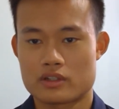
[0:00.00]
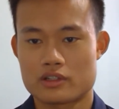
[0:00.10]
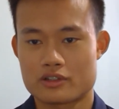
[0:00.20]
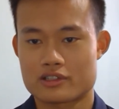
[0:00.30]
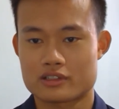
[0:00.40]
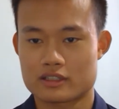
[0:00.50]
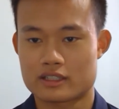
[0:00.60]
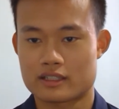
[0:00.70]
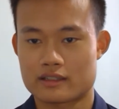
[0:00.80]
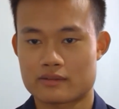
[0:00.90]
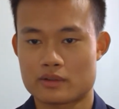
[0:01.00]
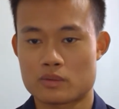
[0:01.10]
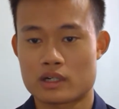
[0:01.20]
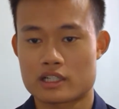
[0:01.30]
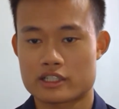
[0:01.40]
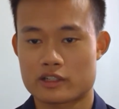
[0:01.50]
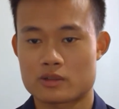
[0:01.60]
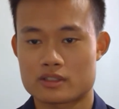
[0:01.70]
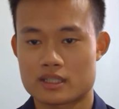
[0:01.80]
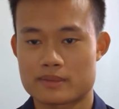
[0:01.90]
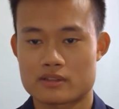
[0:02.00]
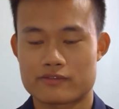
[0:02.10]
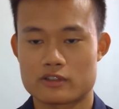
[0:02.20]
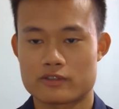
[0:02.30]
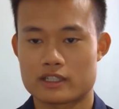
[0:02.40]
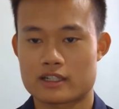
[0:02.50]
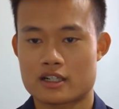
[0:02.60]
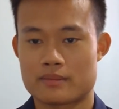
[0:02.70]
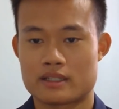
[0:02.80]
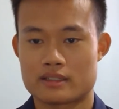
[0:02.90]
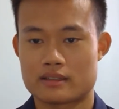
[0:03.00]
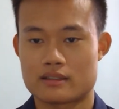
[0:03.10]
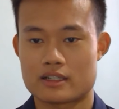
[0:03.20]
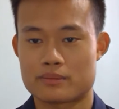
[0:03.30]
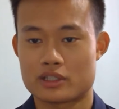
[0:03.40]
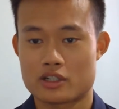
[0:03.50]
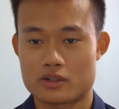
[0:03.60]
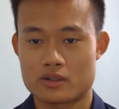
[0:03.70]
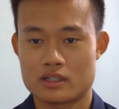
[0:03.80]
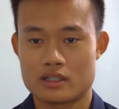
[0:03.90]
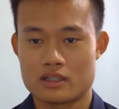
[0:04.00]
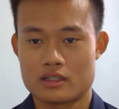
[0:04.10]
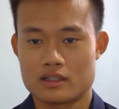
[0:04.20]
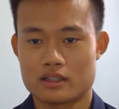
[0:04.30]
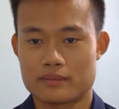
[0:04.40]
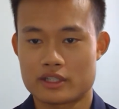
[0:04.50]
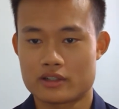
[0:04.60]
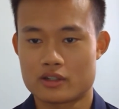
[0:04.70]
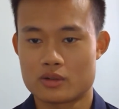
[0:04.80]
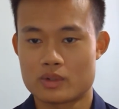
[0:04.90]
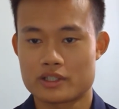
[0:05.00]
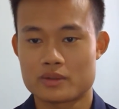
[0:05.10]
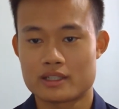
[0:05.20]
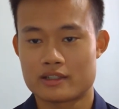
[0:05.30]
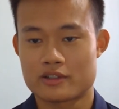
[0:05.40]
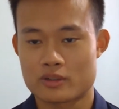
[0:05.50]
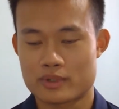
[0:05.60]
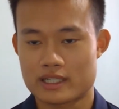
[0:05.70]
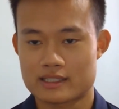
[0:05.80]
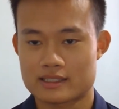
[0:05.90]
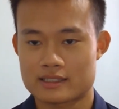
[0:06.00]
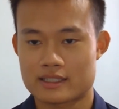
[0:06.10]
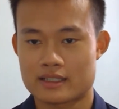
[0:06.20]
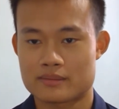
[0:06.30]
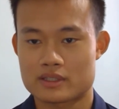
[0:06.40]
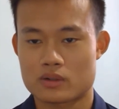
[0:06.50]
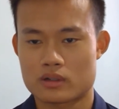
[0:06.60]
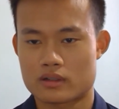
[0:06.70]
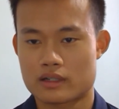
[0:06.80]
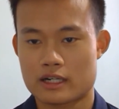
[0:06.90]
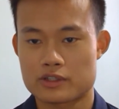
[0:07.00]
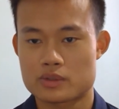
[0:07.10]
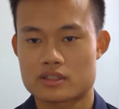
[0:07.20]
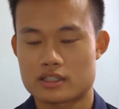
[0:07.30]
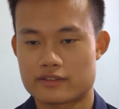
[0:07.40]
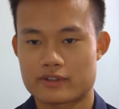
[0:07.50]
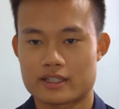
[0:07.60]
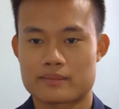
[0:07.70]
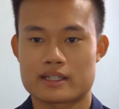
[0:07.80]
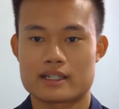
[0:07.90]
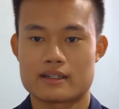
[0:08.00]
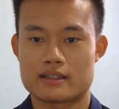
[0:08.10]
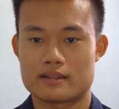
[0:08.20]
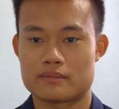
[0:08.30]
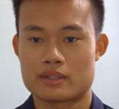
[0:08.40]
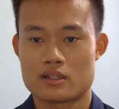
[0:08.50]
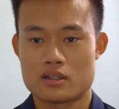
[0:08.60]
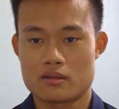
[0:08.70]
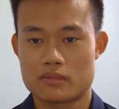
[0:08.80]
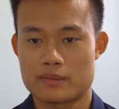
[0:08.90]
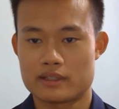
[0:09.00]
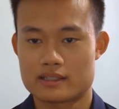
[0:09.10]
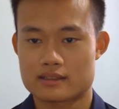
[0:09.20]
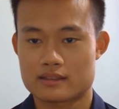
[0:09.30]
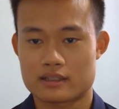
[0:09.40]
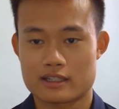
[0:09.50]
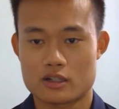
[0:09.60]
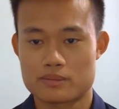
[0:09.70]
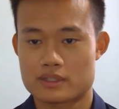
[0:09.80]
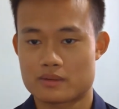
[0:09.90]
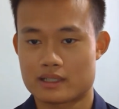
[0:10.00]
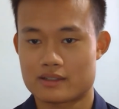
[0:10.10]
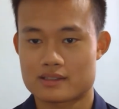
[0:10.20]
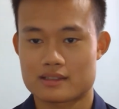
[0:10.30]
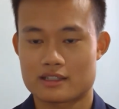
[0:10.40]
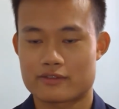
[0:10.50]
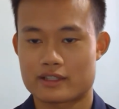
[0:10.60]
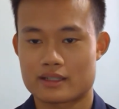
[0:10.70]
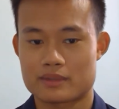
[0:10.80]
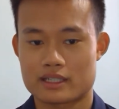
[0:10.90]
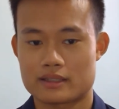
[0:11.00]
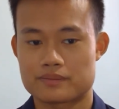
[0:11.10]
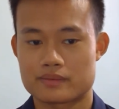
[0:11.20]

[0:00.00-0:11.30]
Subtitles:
you're just looking and you want to share your own tips. Feel free to comment down below. Let me know what you did on your practice exams or how you study for the MCAT, and then maybe this can help someone else study for the MCAT.